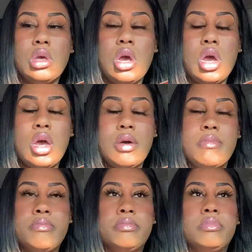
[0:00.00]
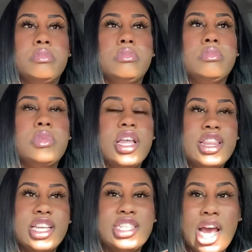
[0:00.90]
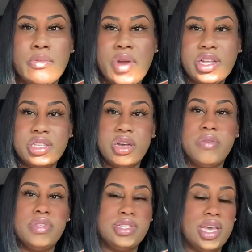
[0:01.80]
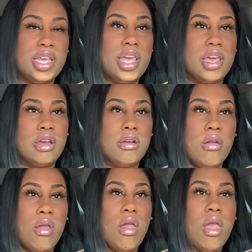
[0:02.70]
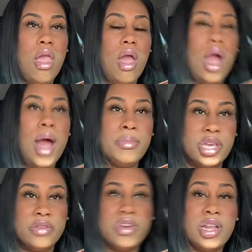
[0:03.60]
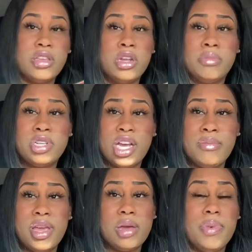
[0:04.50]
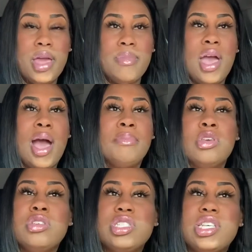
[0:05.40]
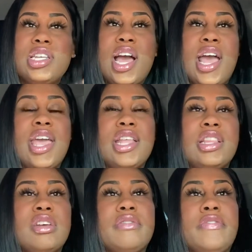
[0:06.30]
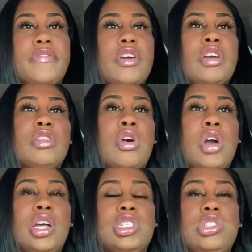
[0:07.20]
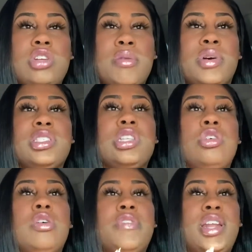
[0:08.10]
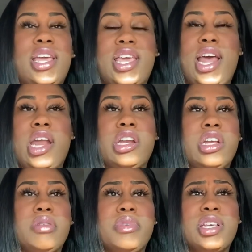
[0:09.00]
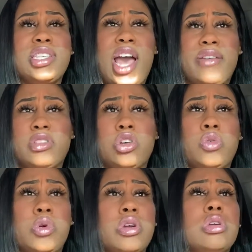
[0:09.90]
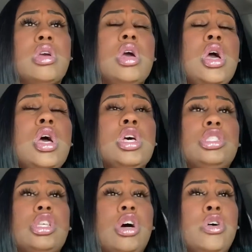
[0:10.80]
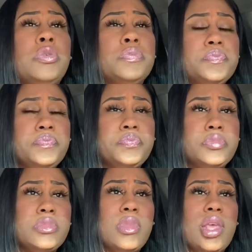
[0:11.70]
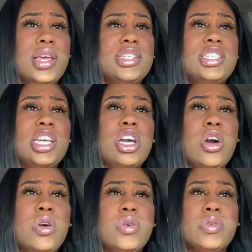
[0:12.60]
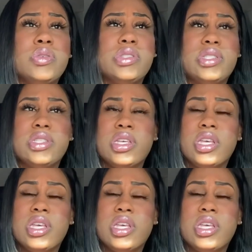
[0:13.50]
the director of the daycare, I'm getting ready, you know, I'm trying to make a payment. I'm usually not in there for very long. I just drop my son off and I get out of there because I have to go to work. So she goes,